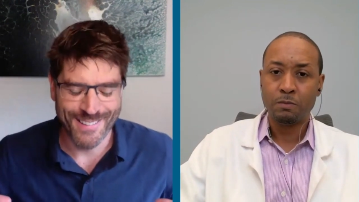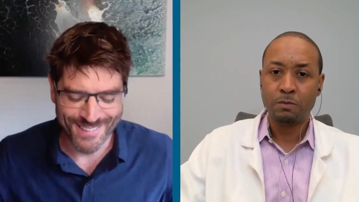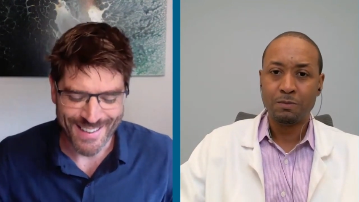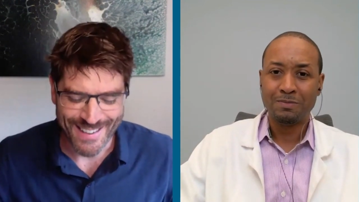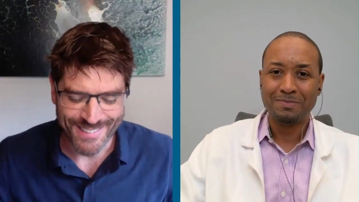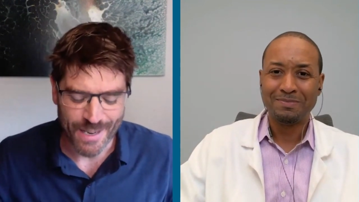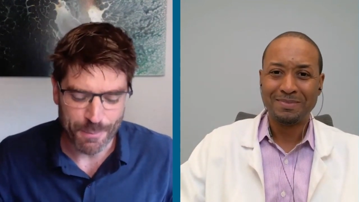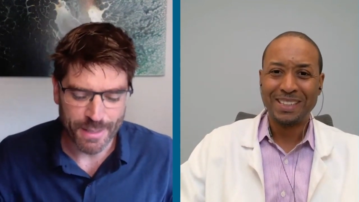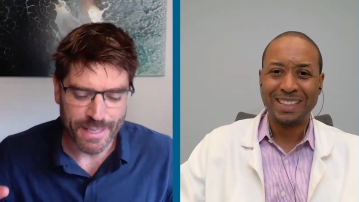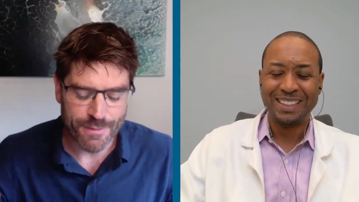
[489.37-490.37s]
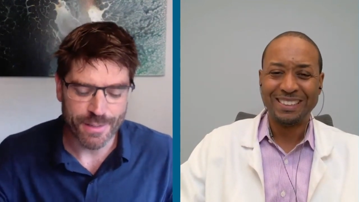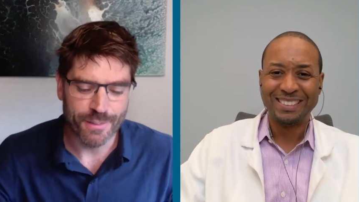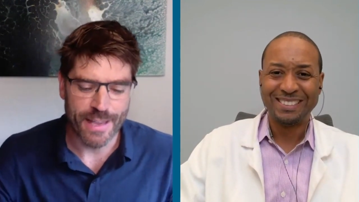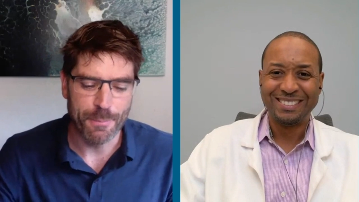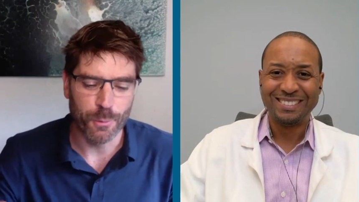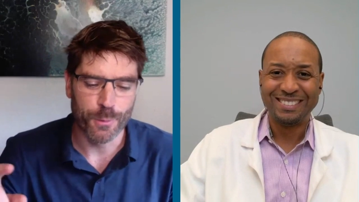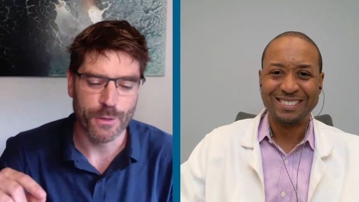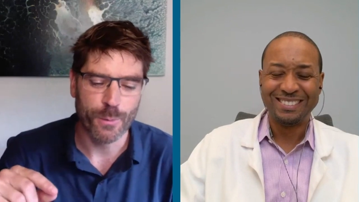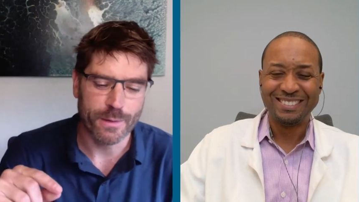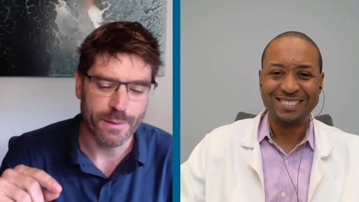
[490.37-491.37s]
Speaker 1: States. And I'm going to yeah. give an example really
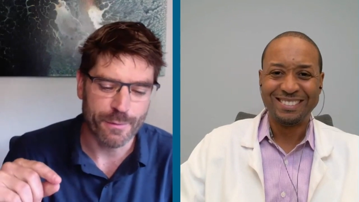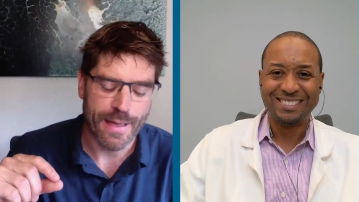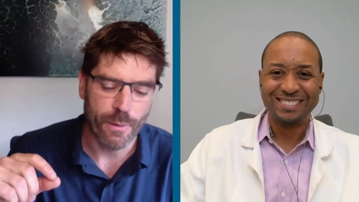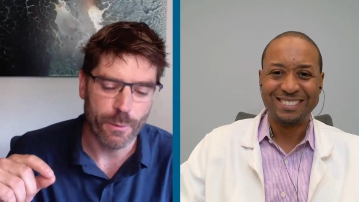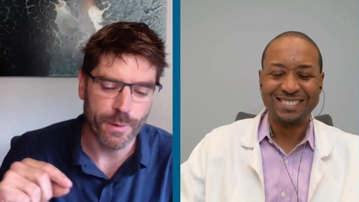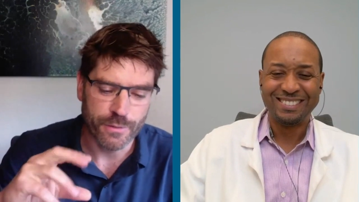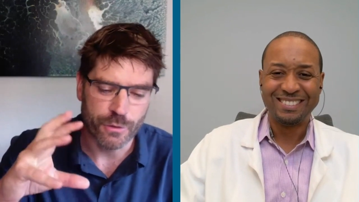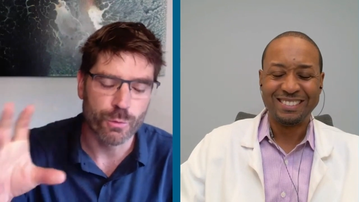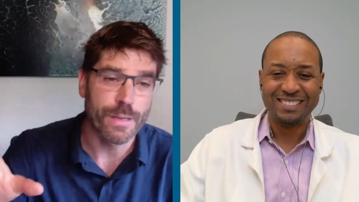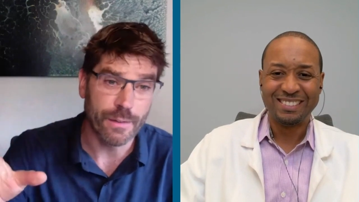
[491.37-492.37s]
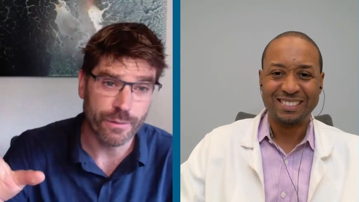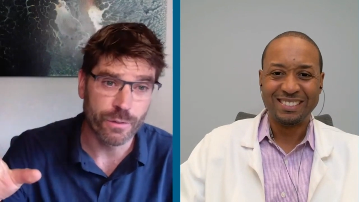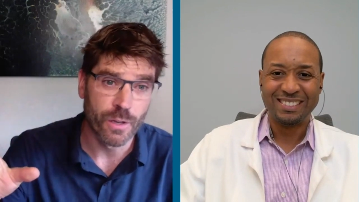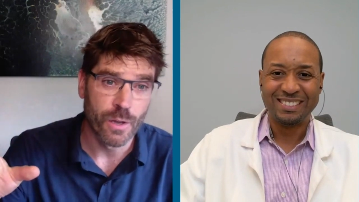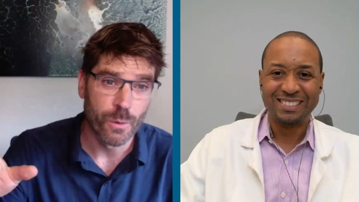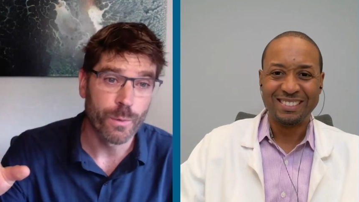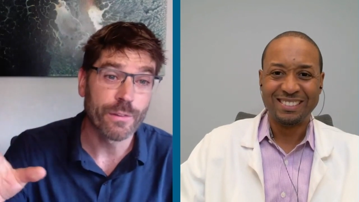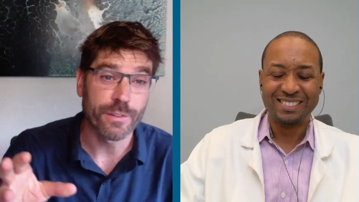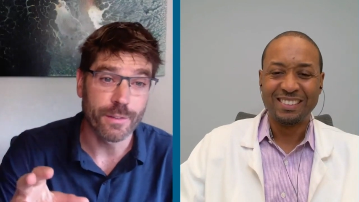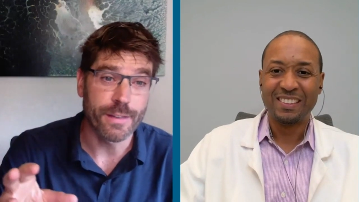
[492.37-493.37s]
quickly of how I went to Greece
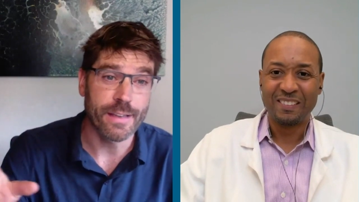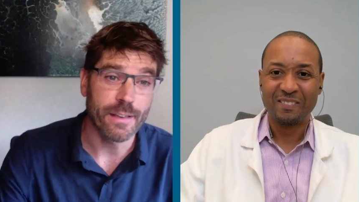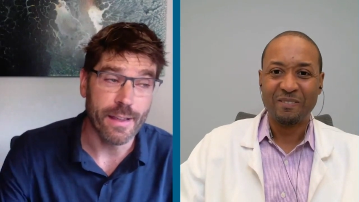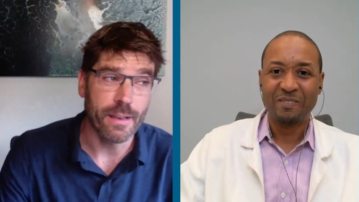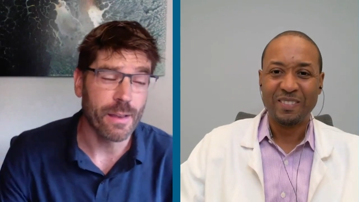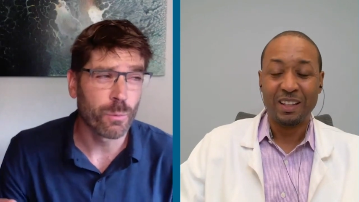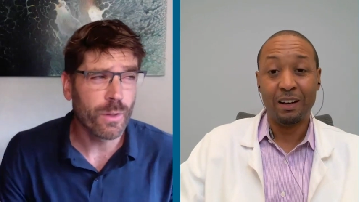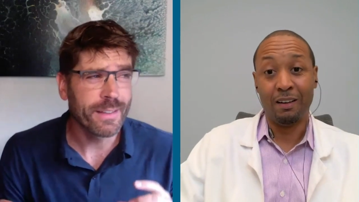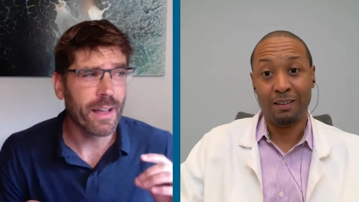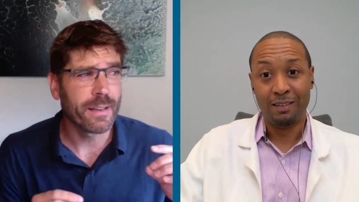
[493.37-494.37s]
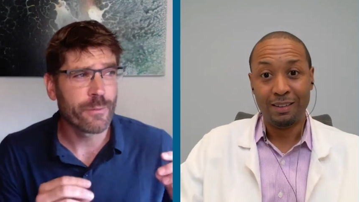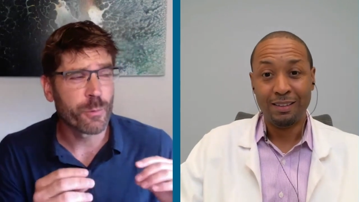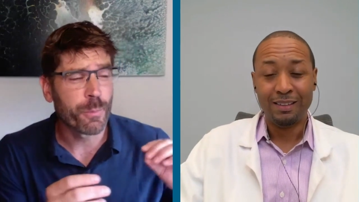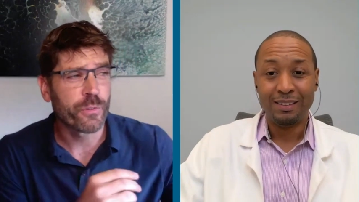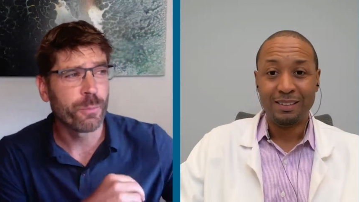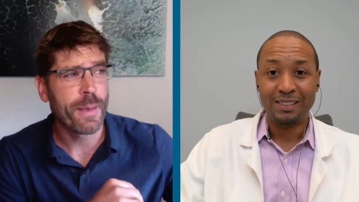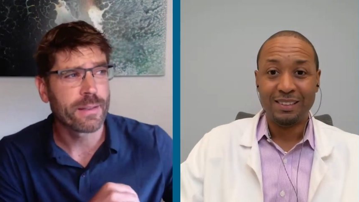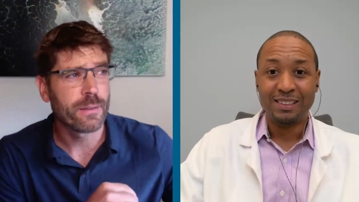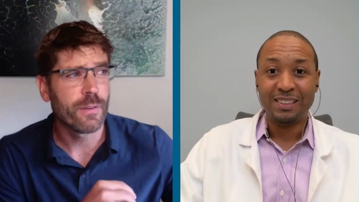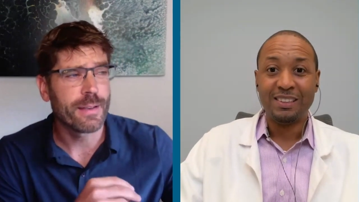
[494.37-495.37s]
recently and, and, and oh. really got a different
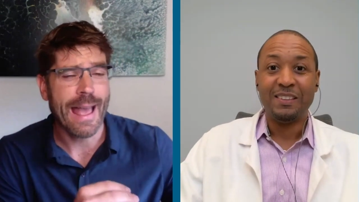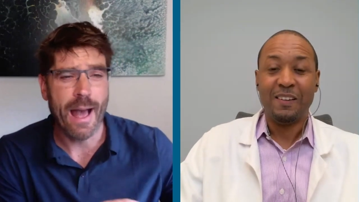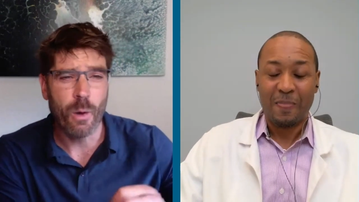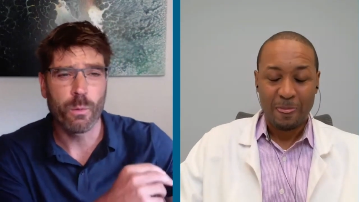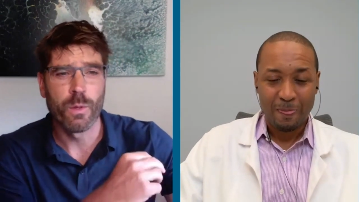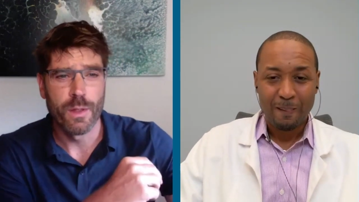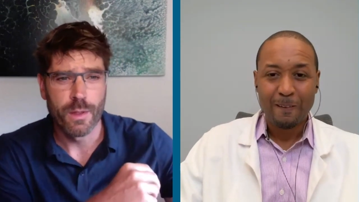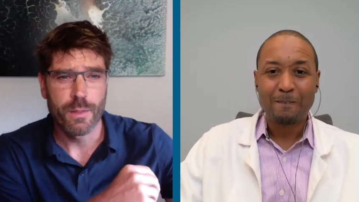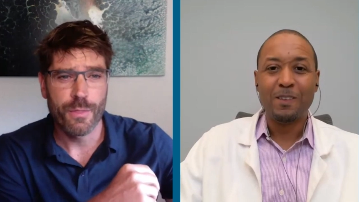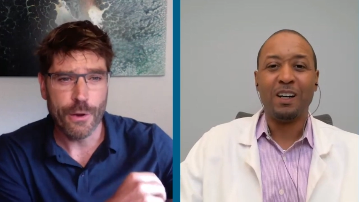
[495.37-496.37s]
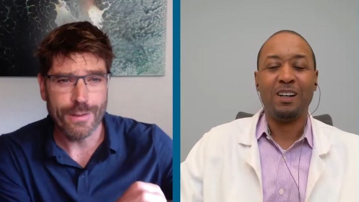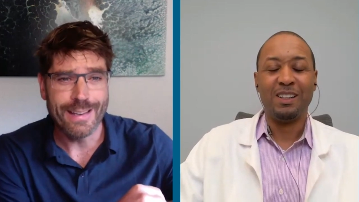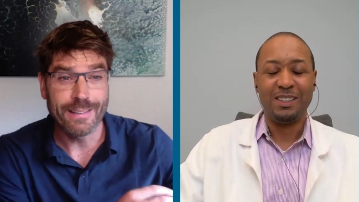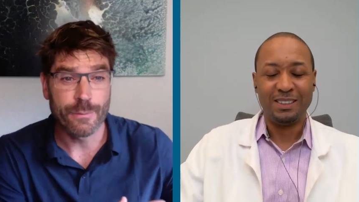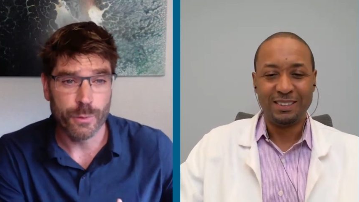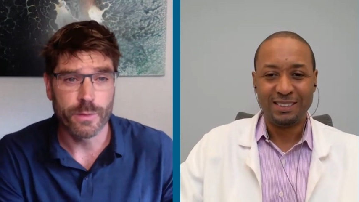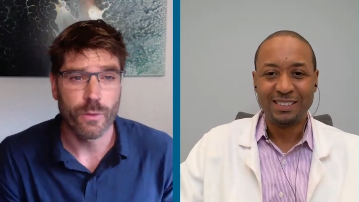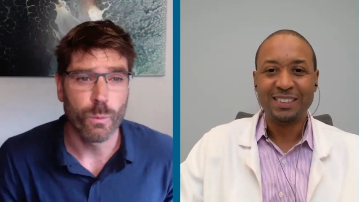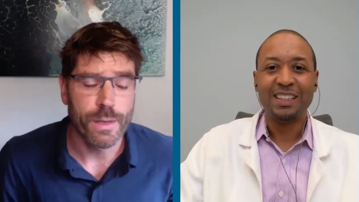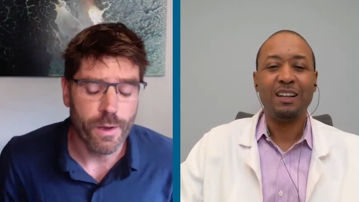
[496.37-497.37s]
perspective on how they're eating differently
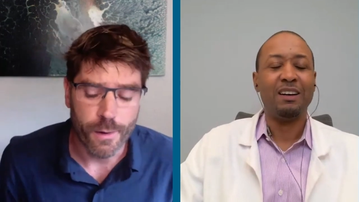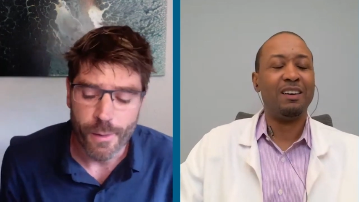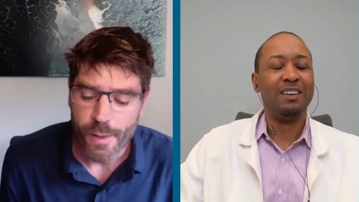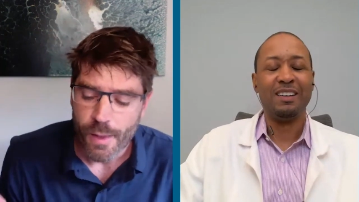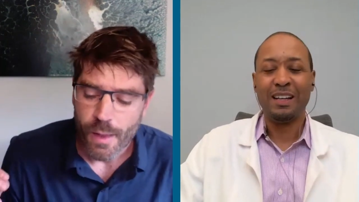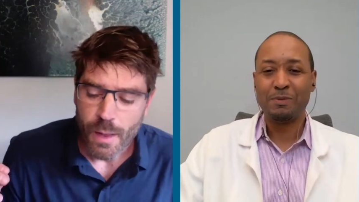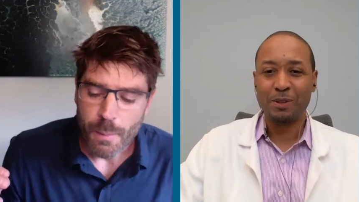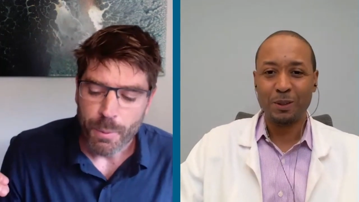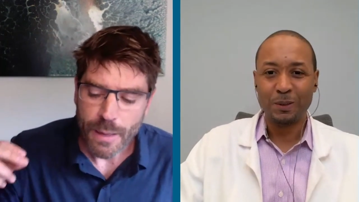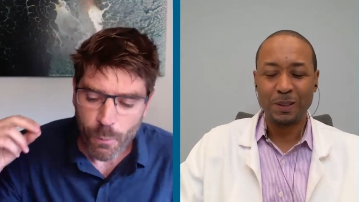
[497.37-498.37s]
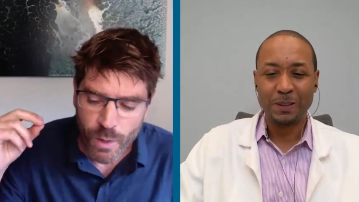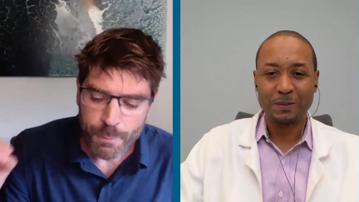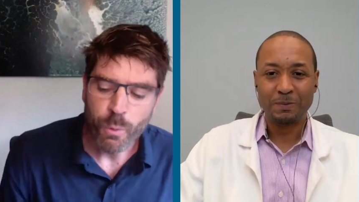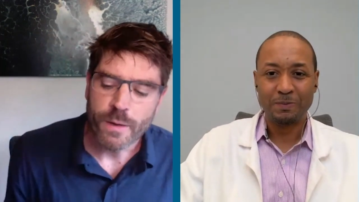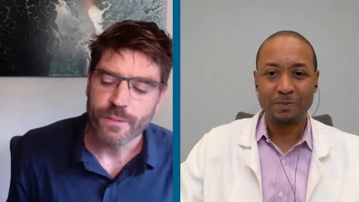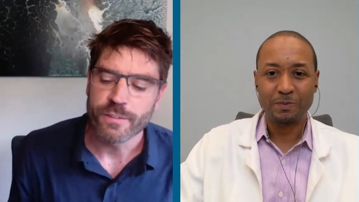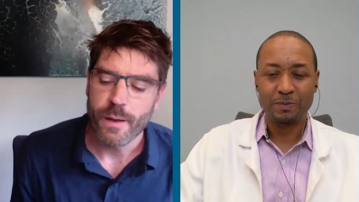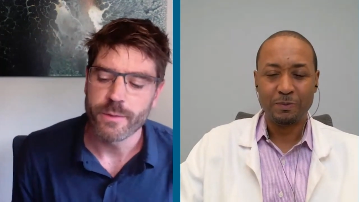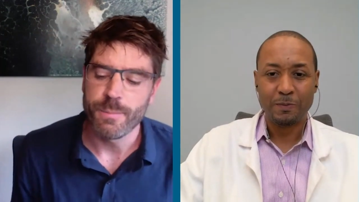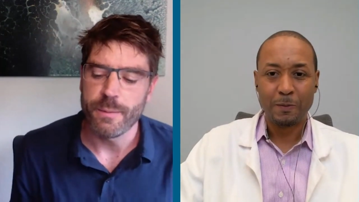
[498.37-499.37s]
than we are. Oh, absolutely. But I want to point this
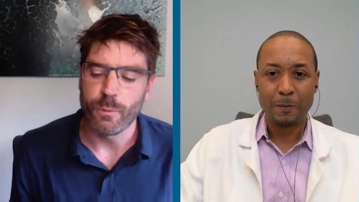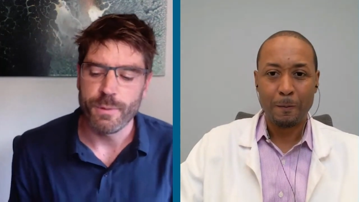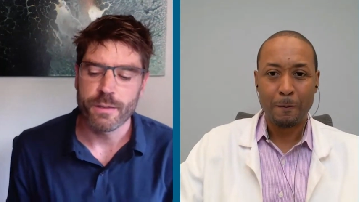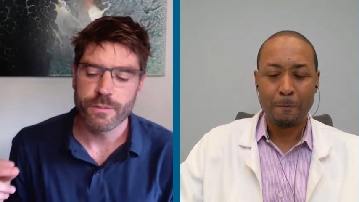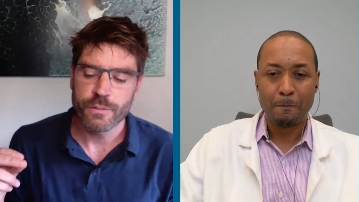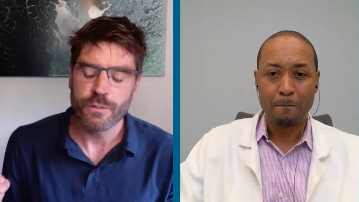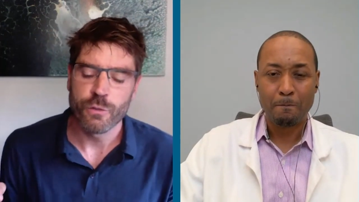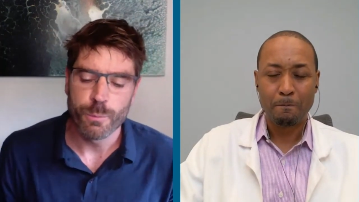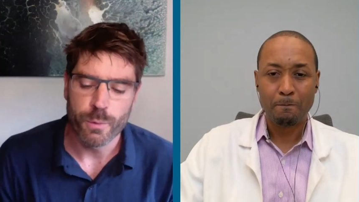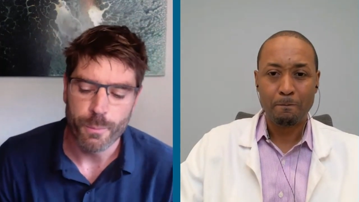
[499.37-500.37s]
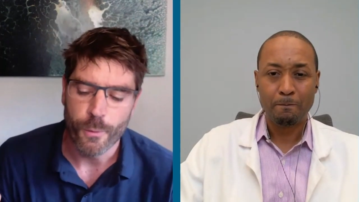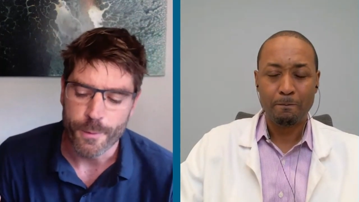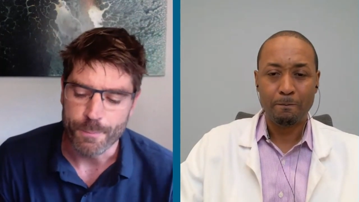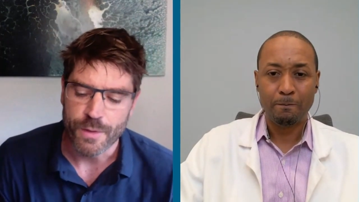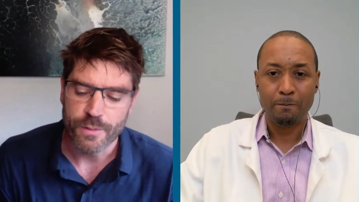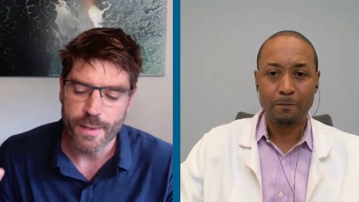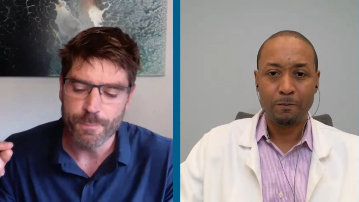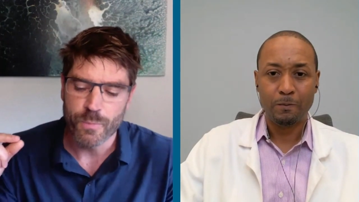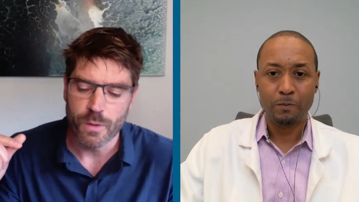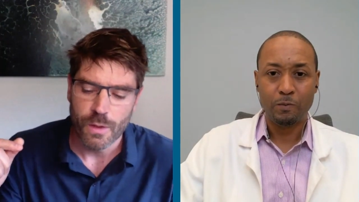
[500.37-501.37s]
out to people because this is super important is that